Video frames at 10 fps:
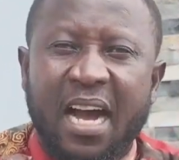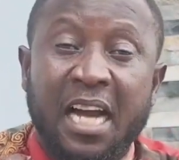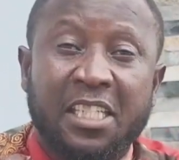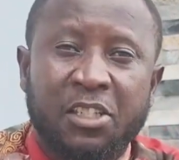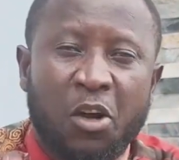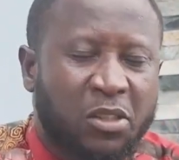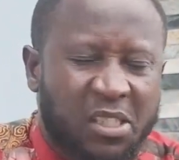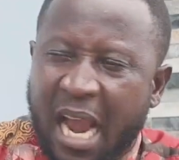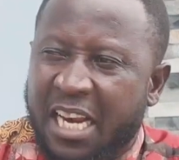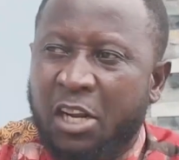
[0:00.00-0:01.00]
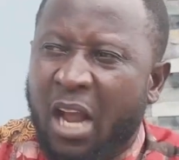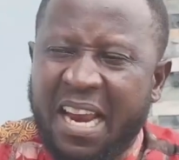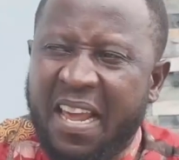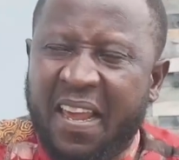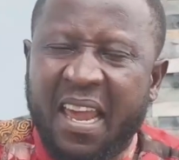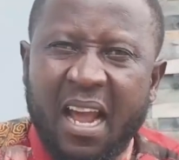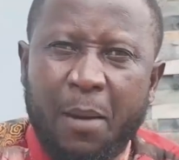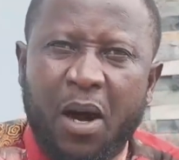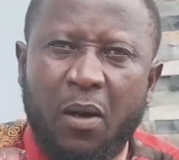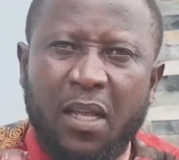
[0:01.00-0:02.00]
I didn't care
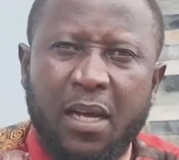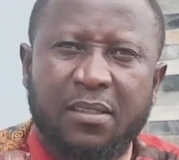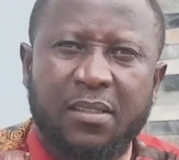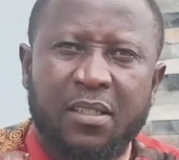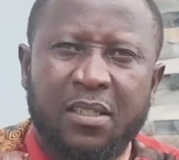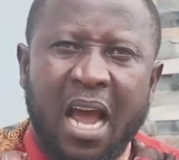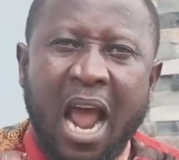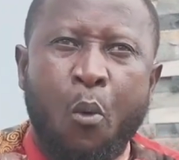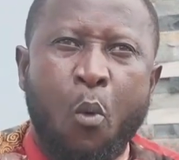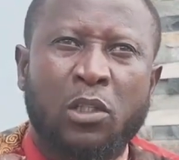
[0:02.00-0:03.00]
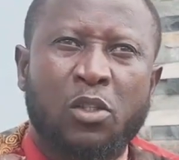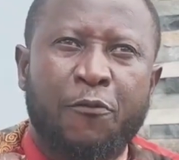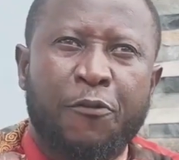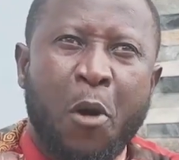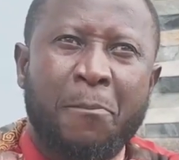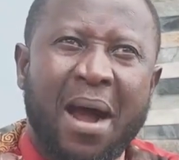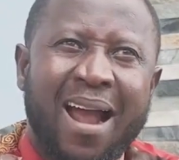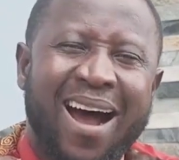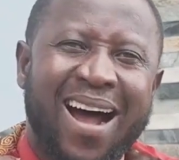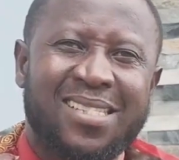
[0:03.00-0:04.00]
about that. I worked from
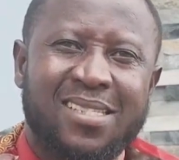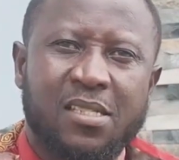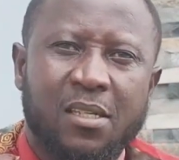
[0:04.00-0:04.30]
my heart